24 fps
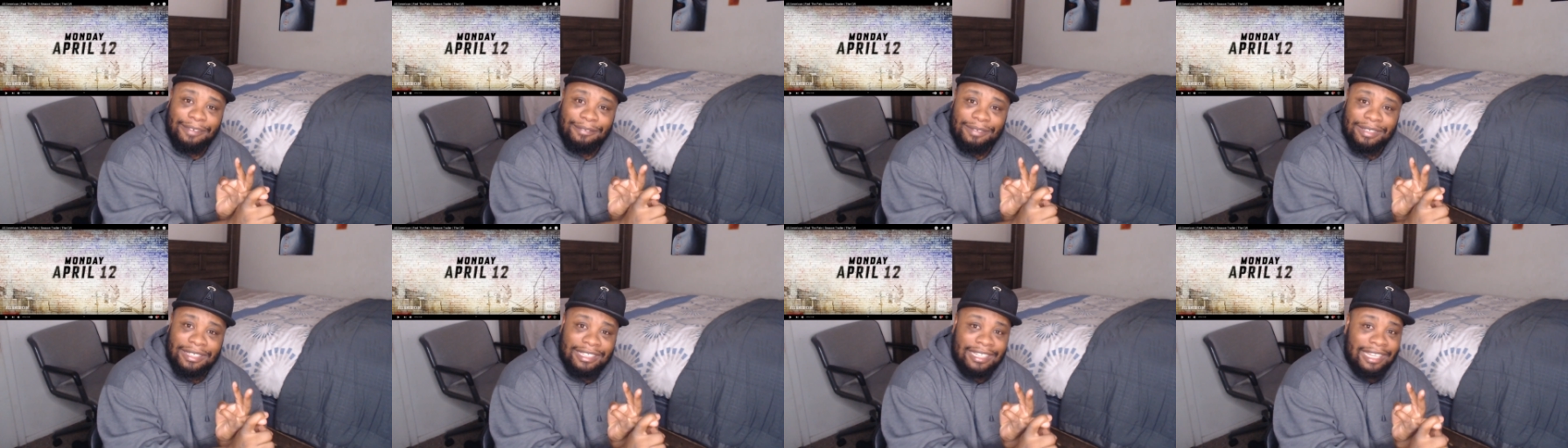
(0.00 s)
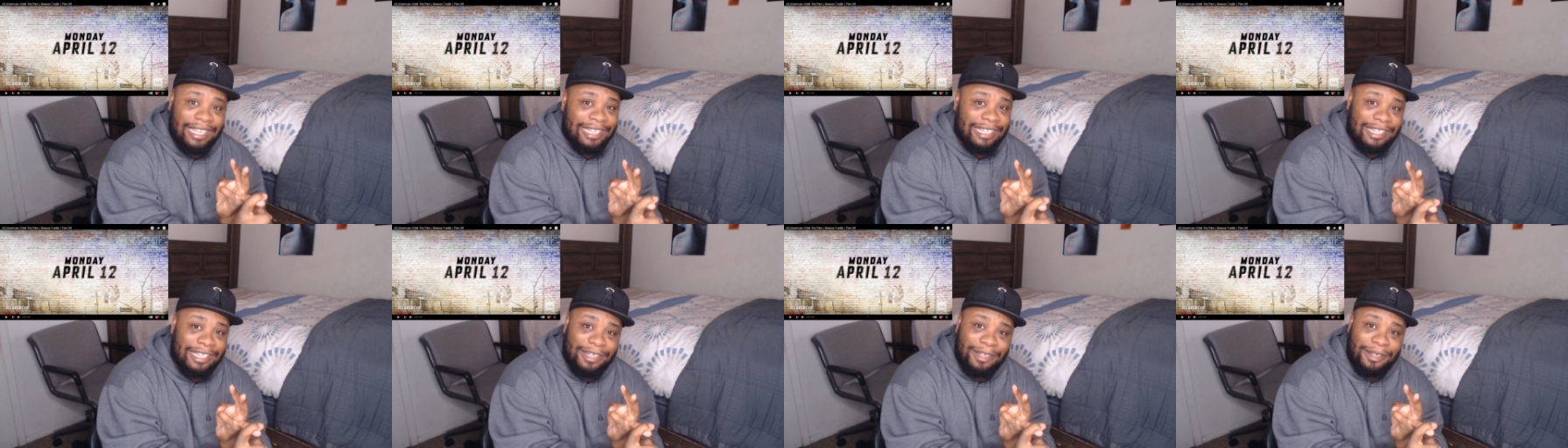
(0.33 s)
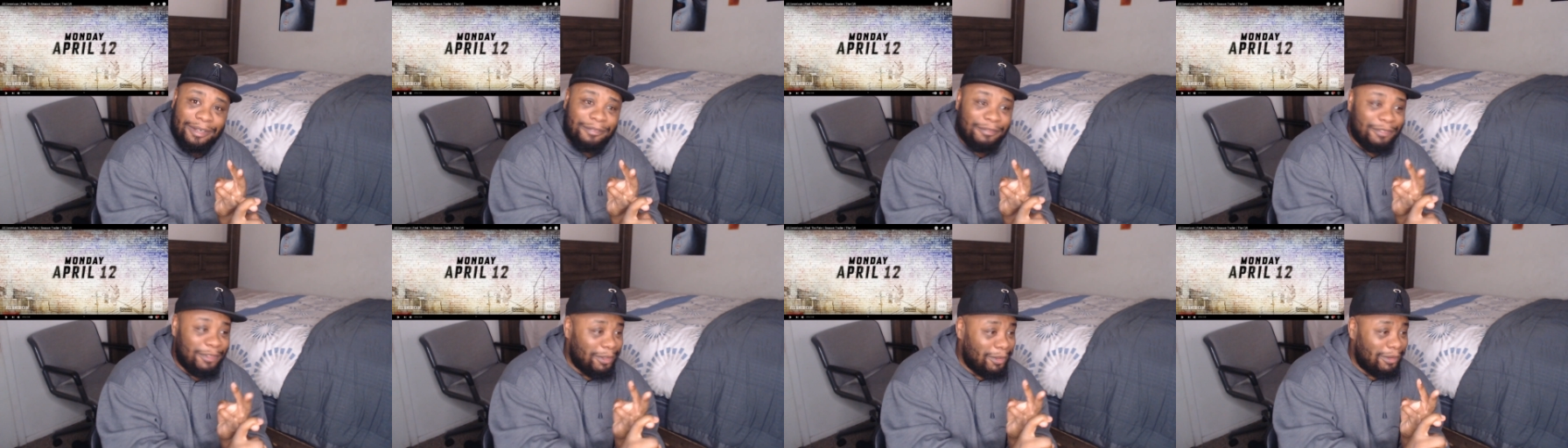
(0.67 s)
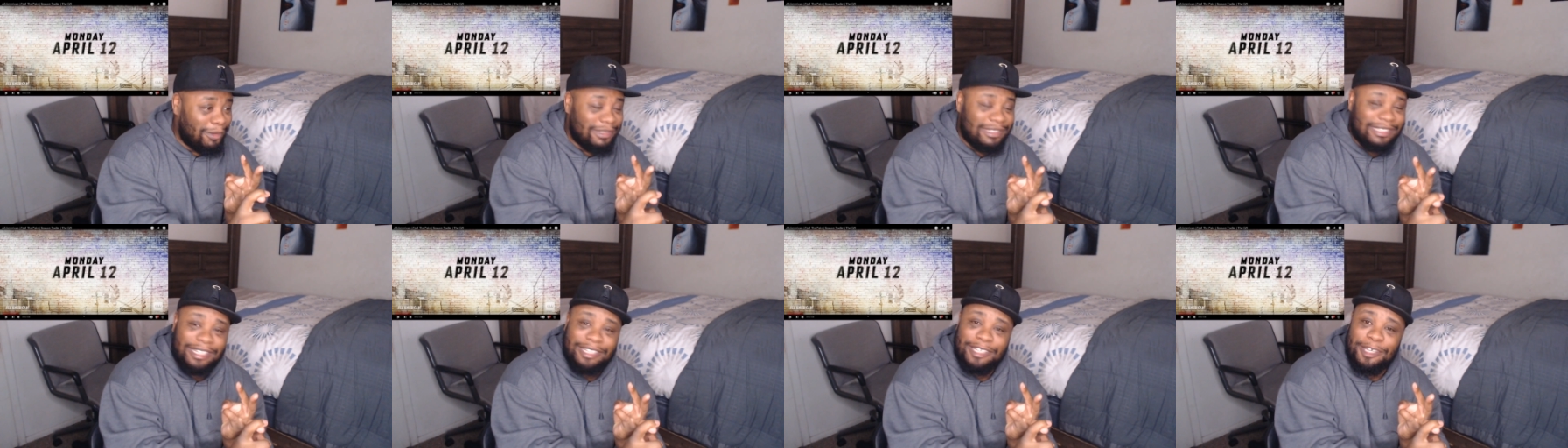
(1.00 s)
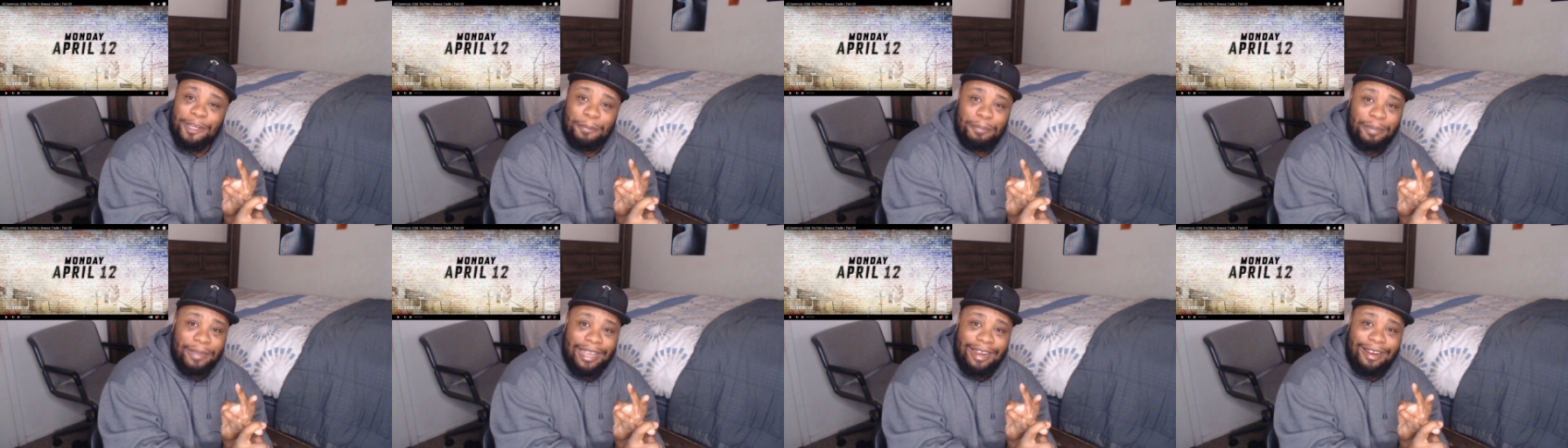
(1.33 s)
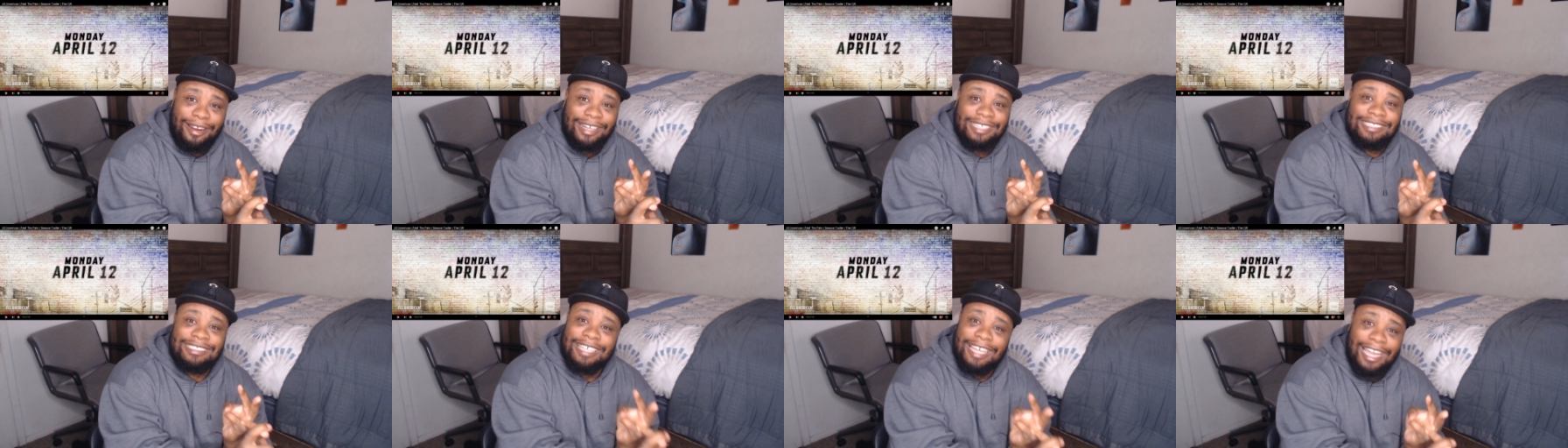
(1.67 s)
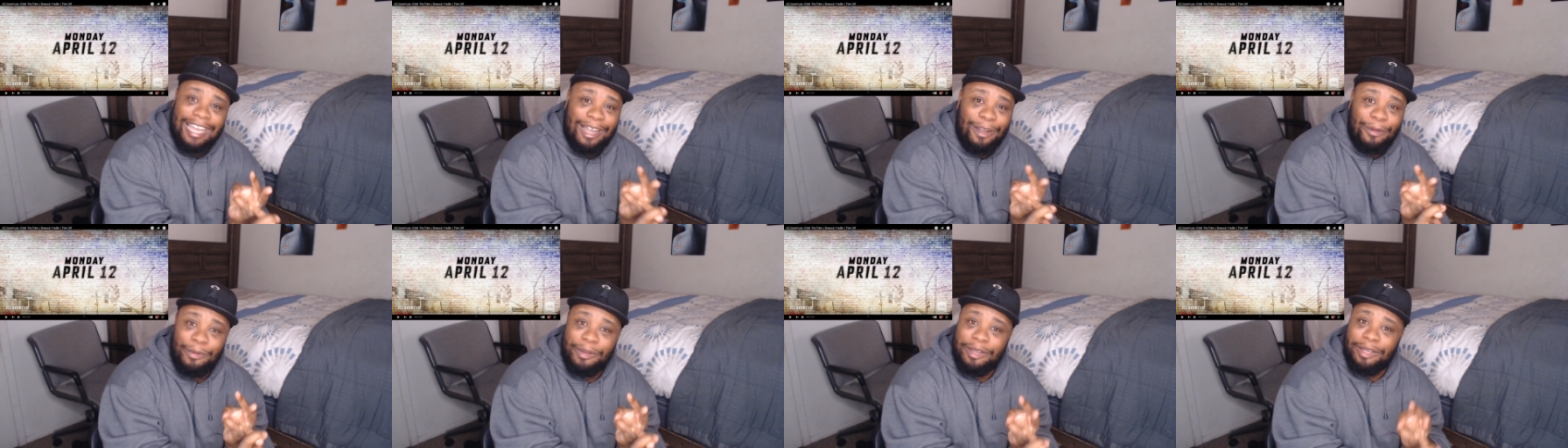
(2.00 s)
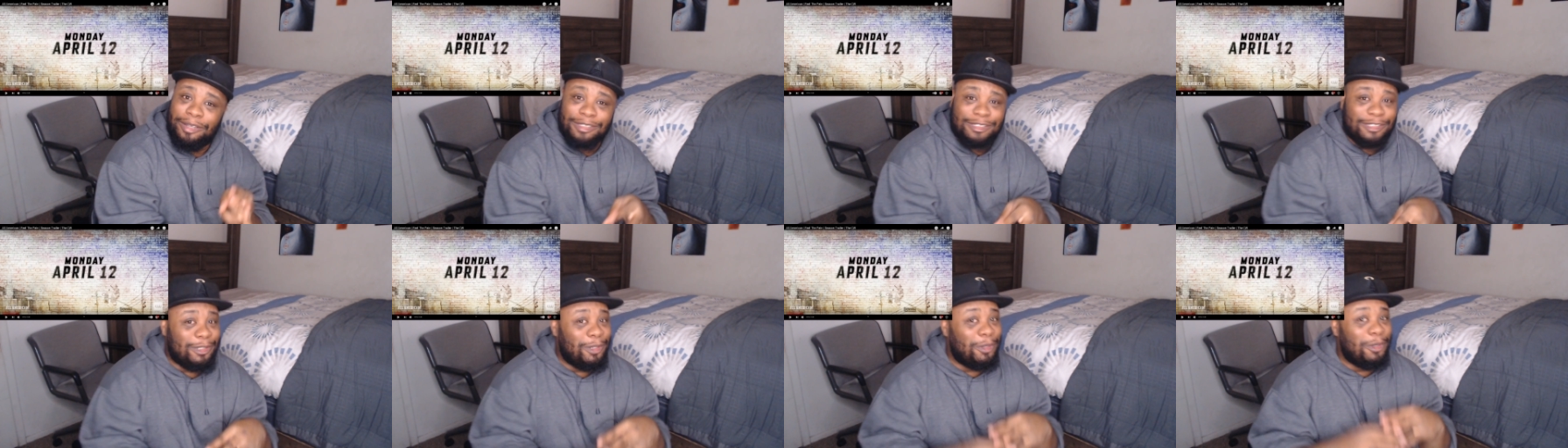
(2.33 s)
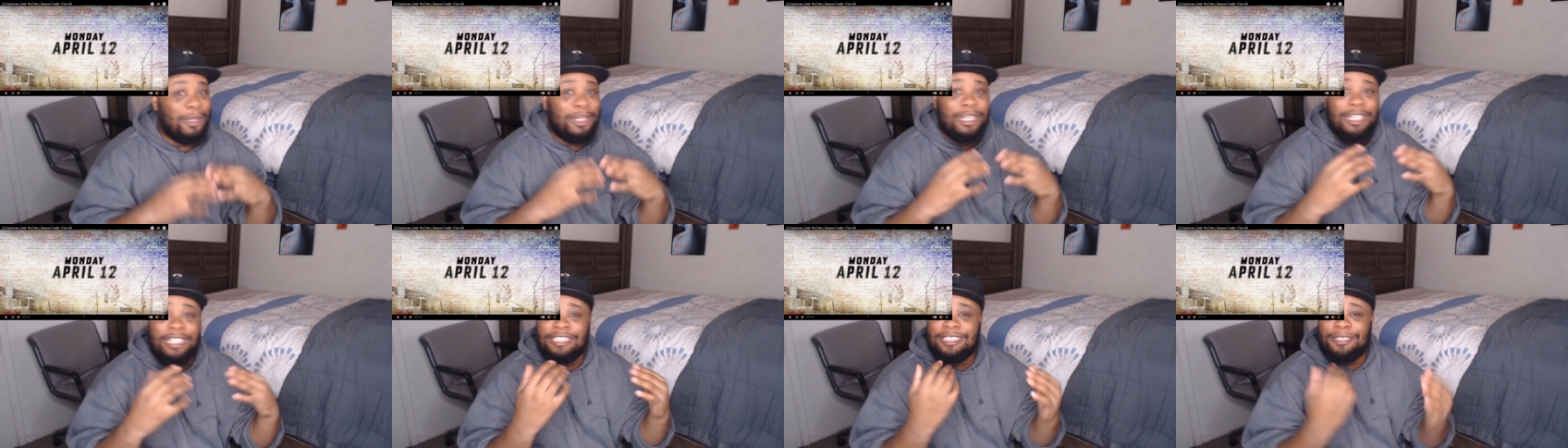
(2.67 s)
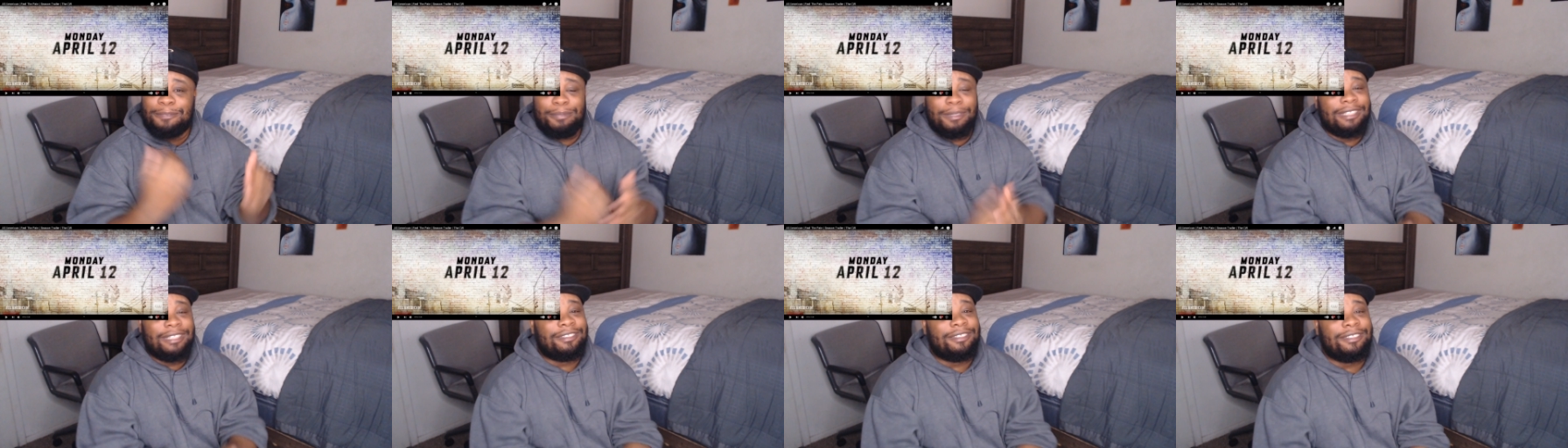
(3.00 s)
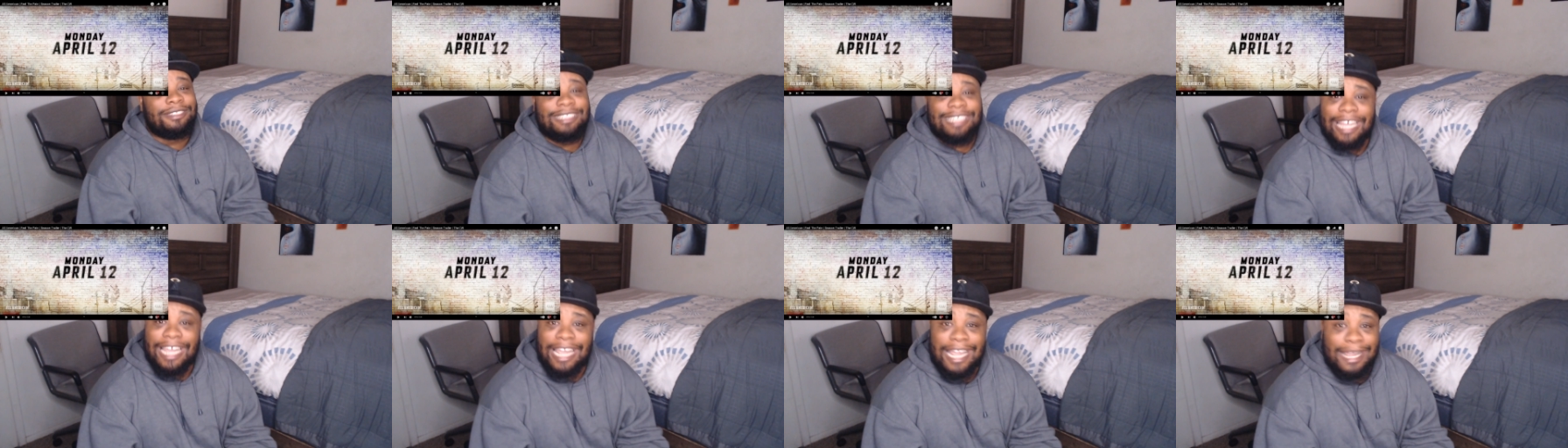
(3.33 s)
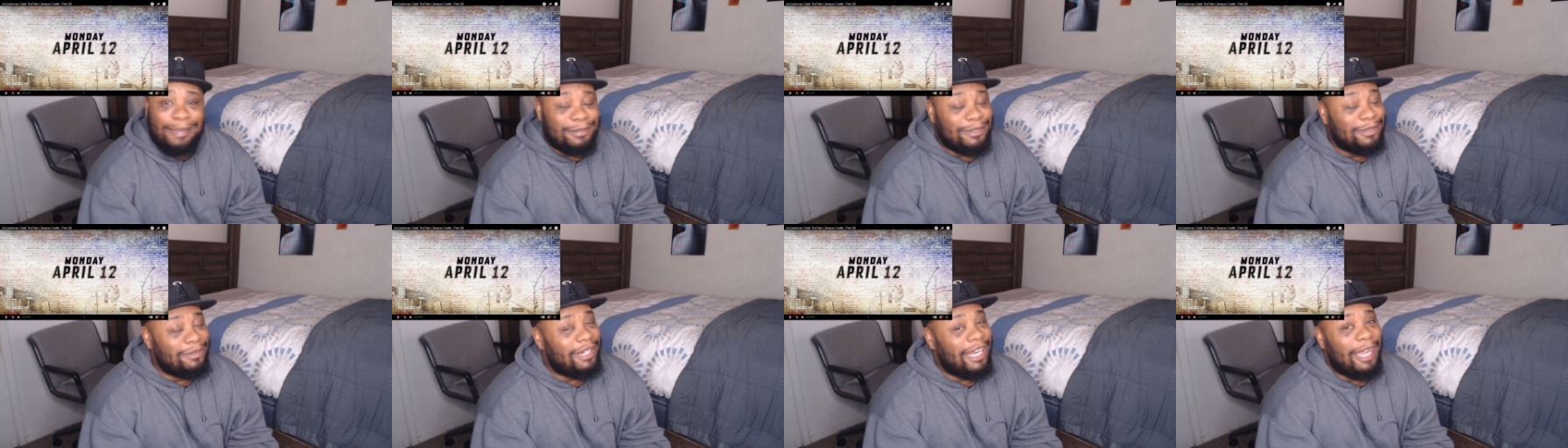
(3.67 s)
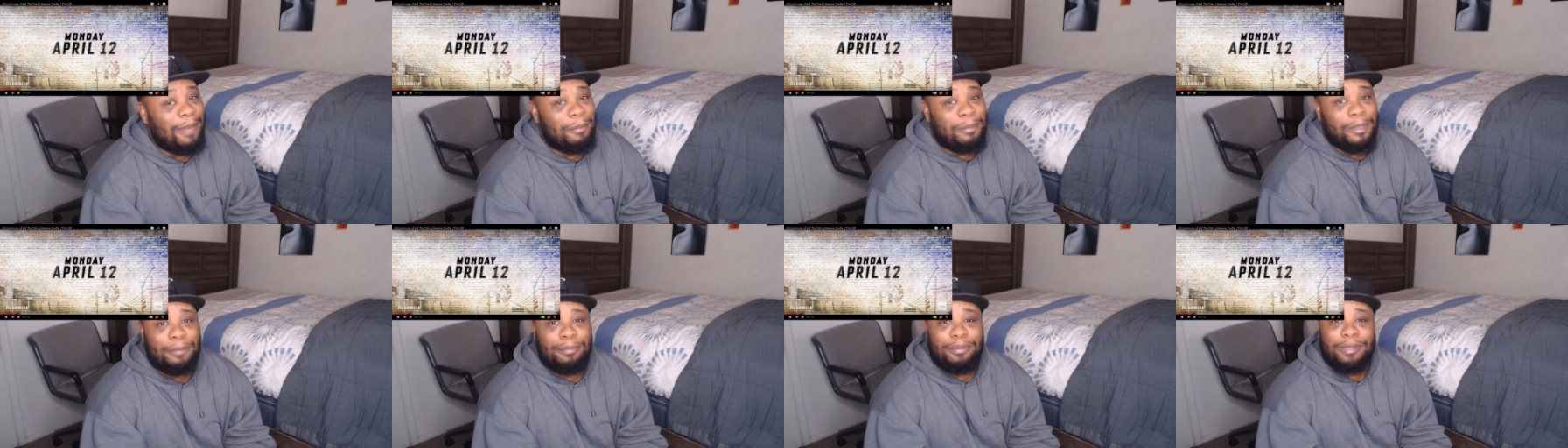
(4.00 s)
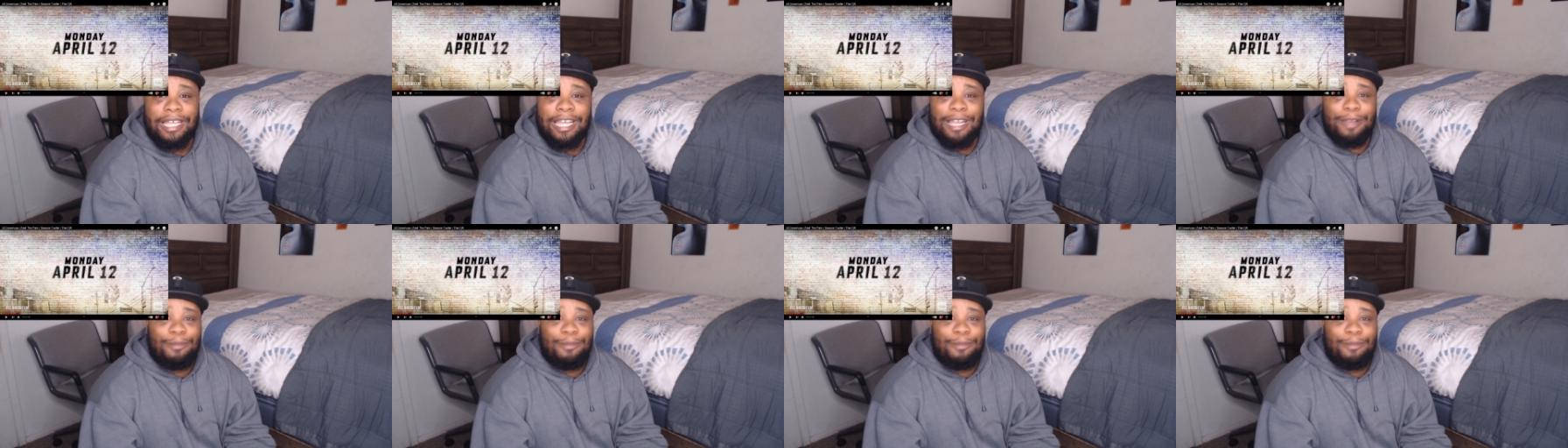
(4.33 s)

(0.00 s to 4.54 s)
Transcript: He like, yo, if you don't tell your parents, I will. So Spencer James do not be playing